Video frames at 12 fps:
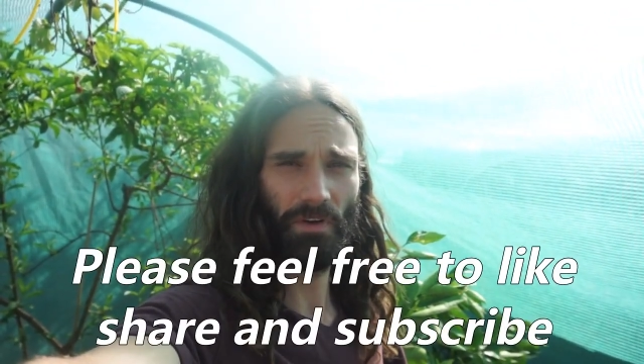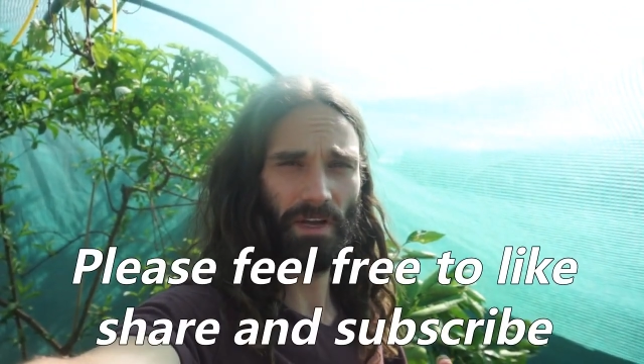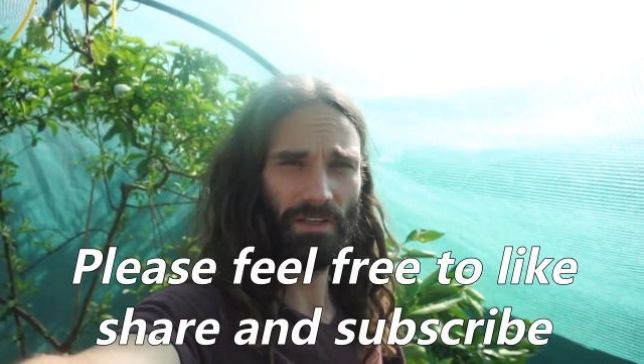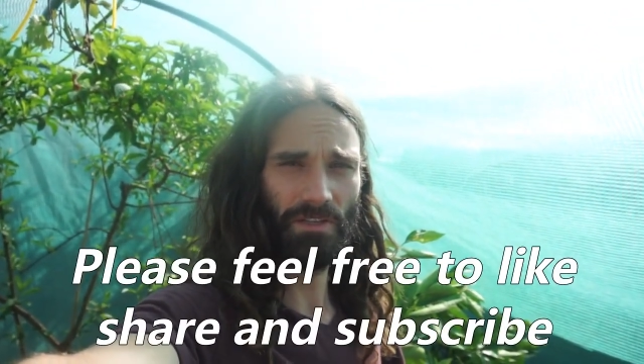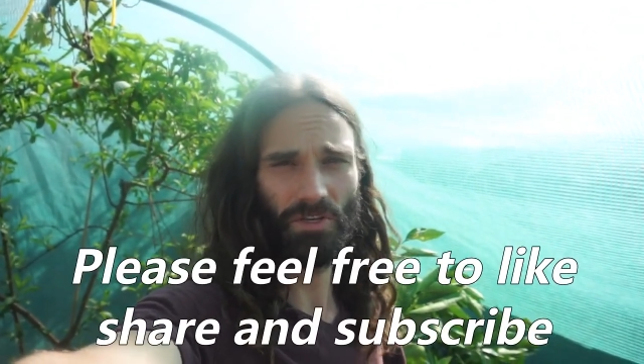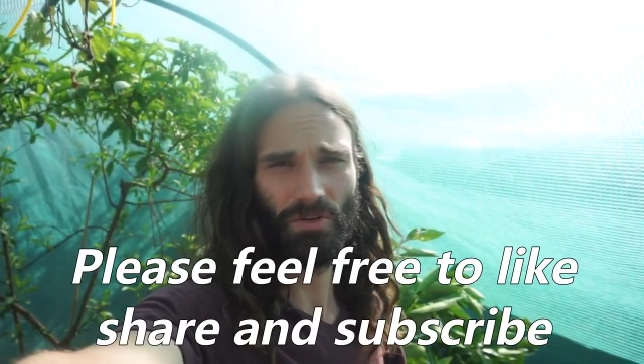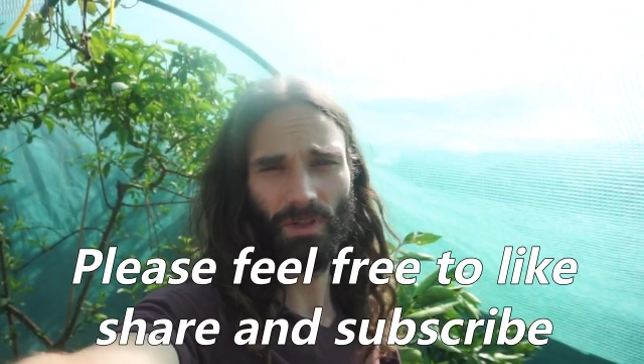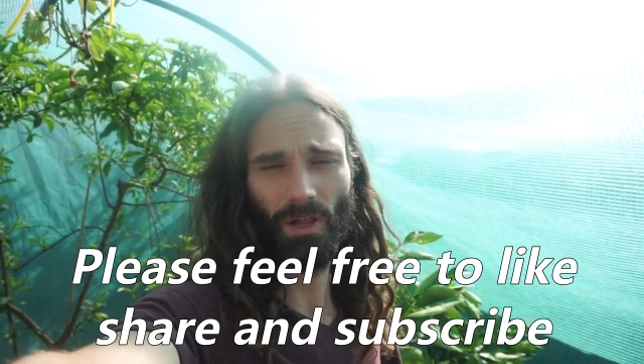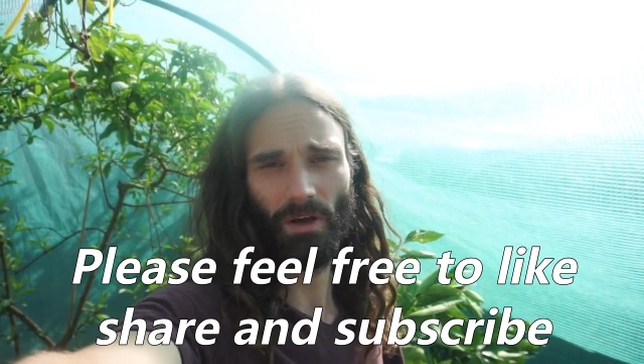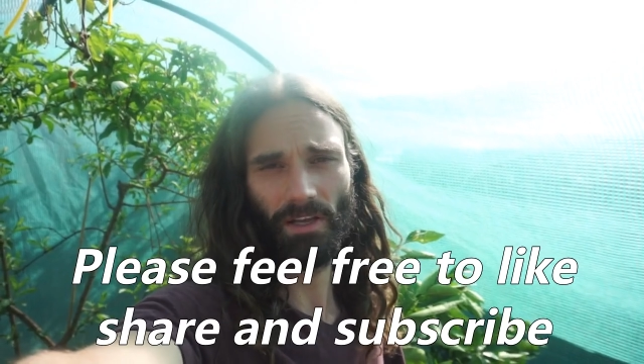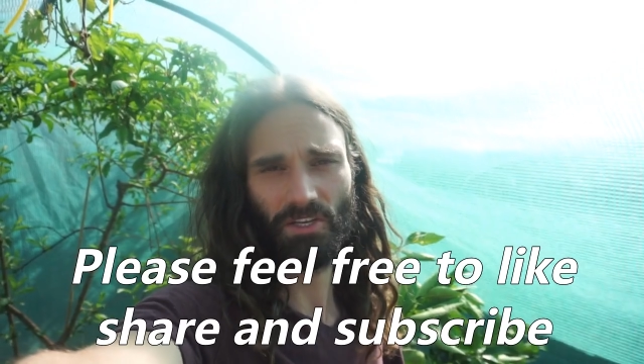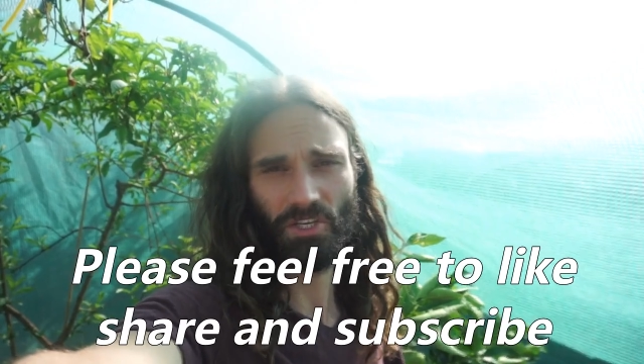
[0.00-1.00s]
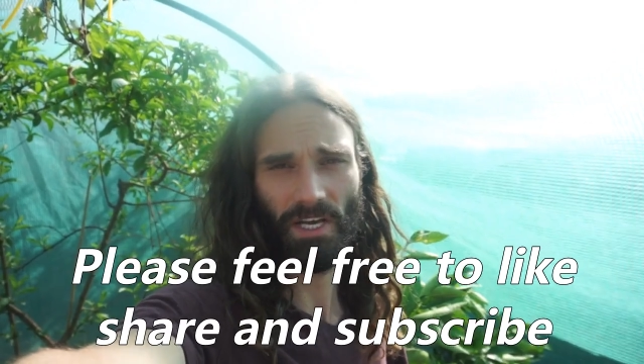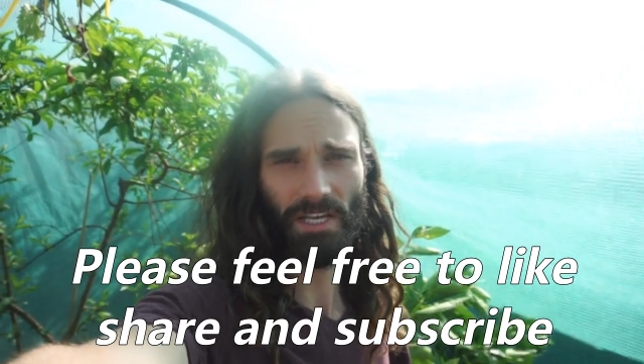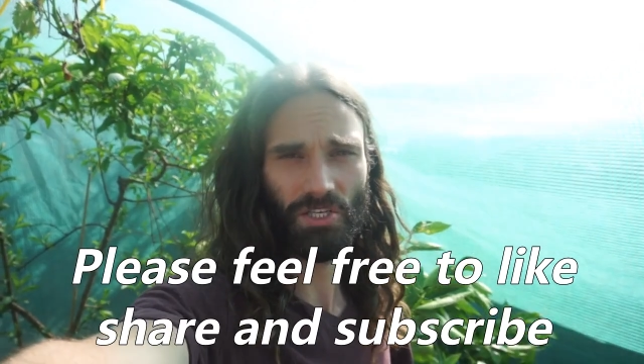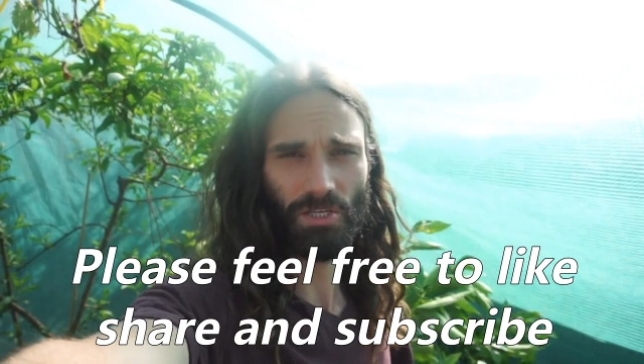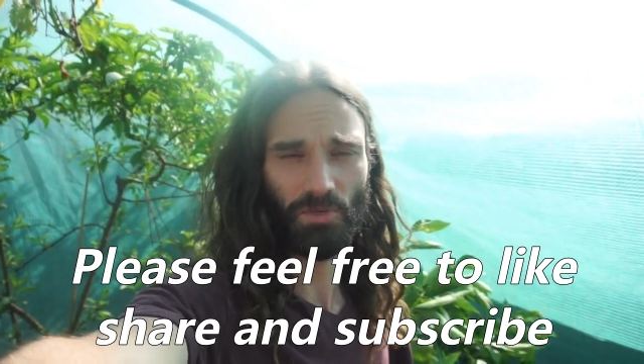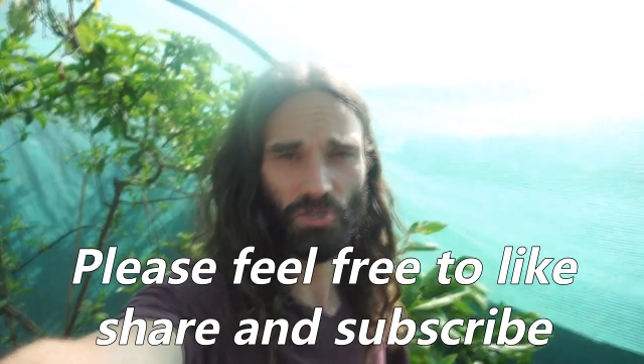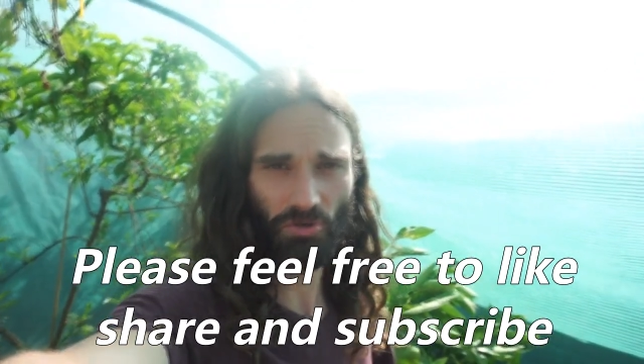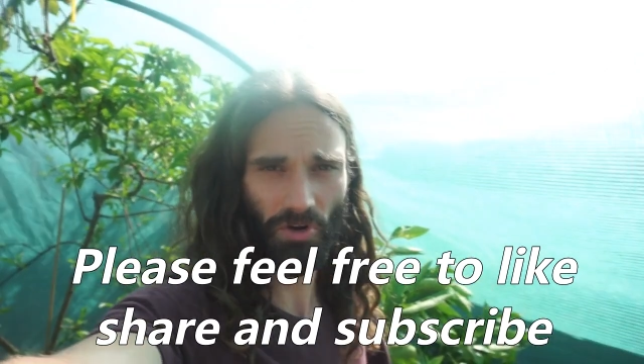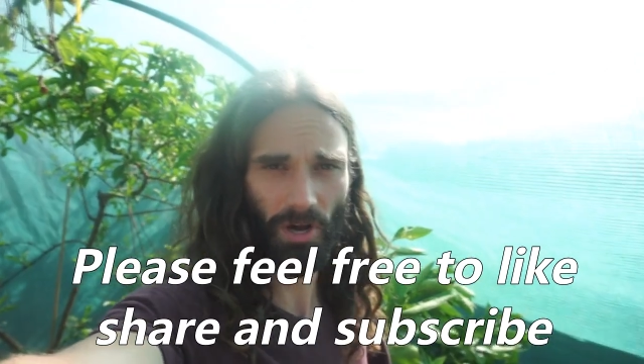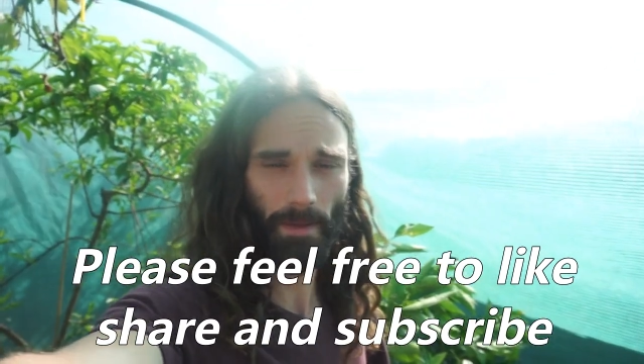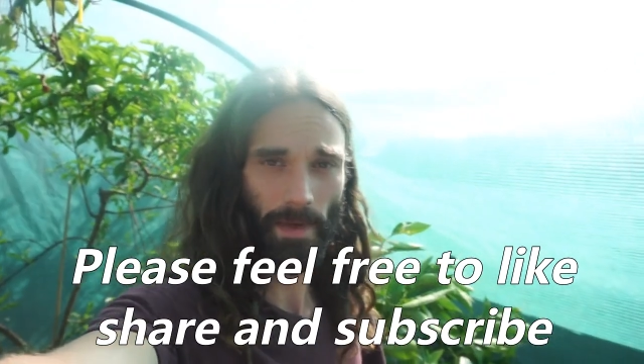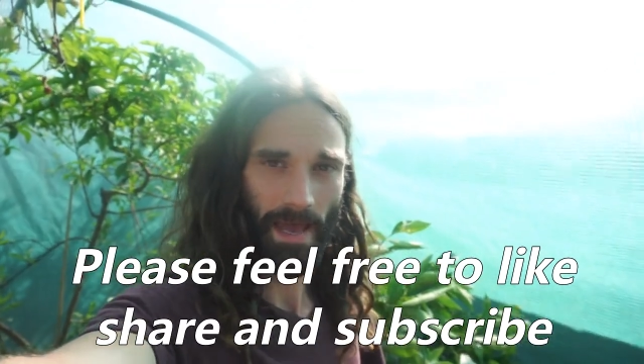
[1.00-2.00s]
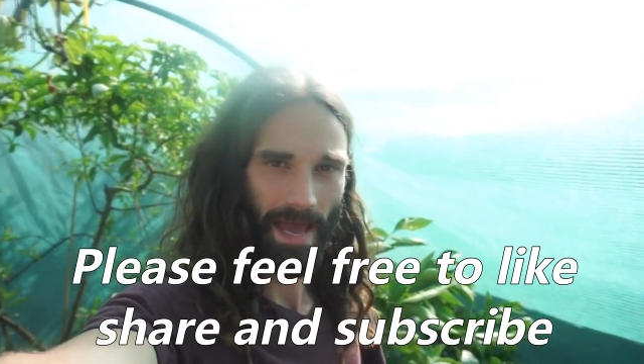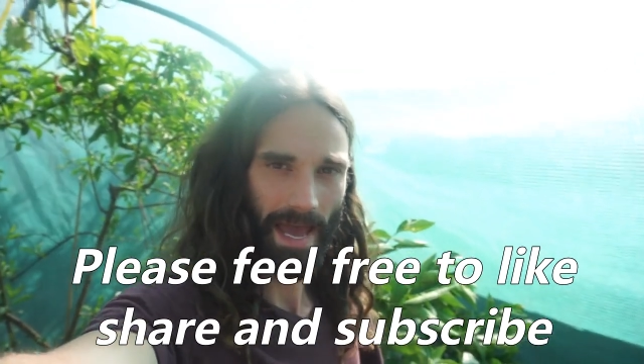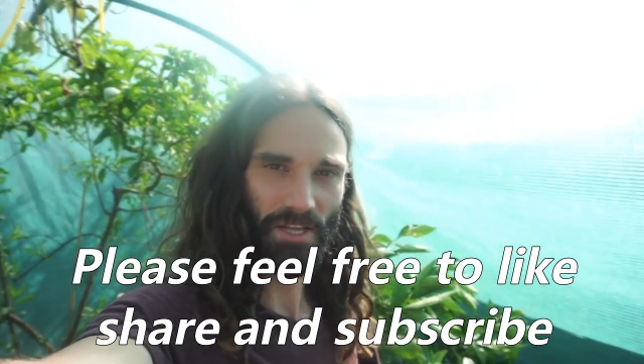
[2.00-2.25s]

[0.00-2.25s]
free to like, share and subscribe.